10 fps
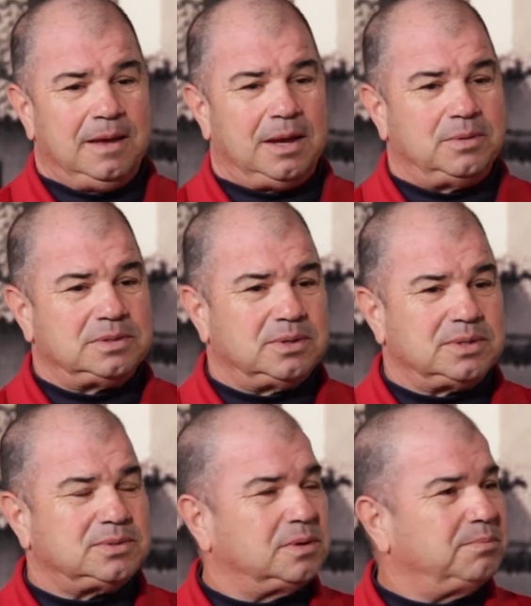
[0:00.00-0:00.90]
I was
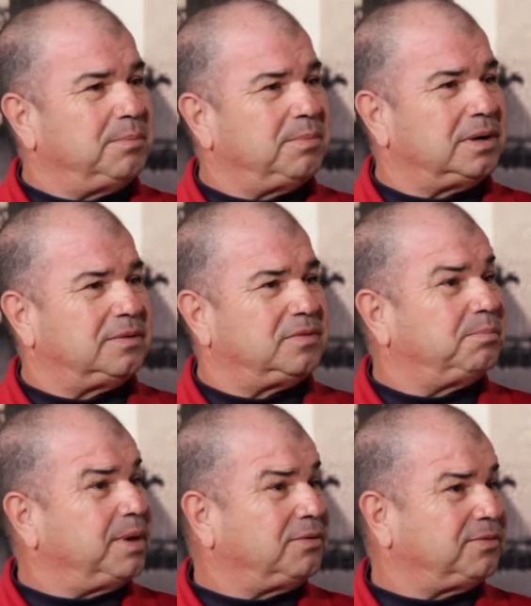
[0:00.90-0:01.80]
also a member of the
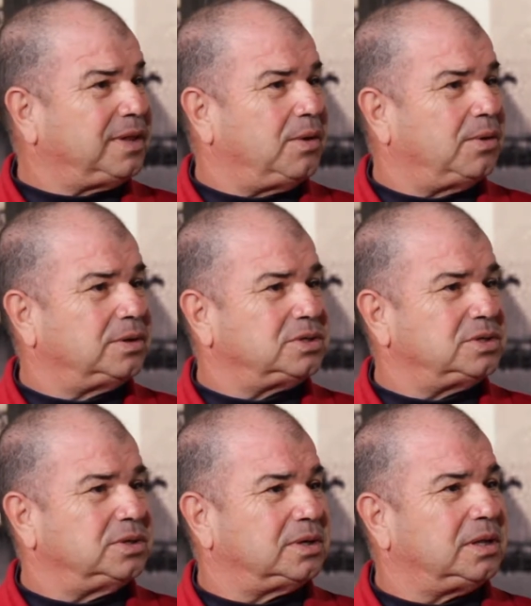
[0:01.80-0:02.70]
Bellflower
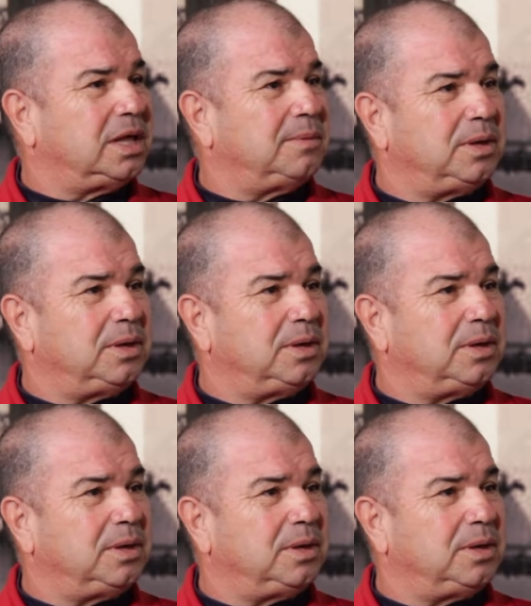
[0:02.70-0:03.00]
Junior Club.